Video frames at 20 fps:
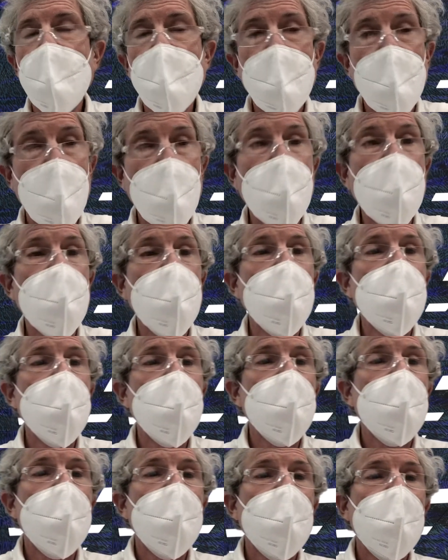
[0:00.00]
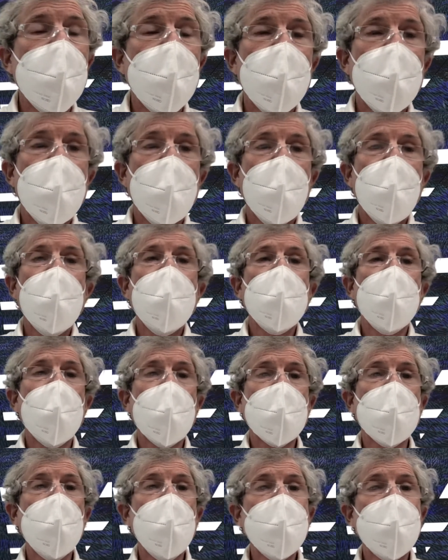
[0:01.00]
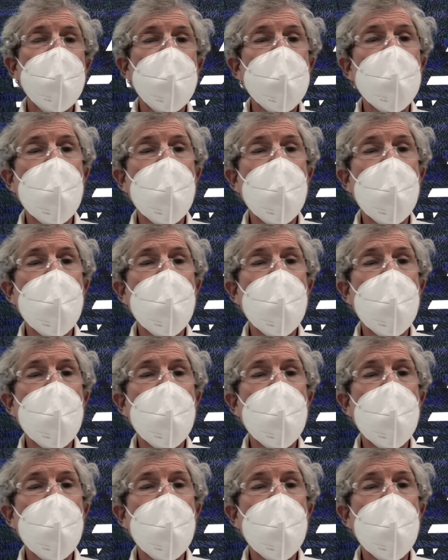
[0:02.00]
Well, I don't want to go into this.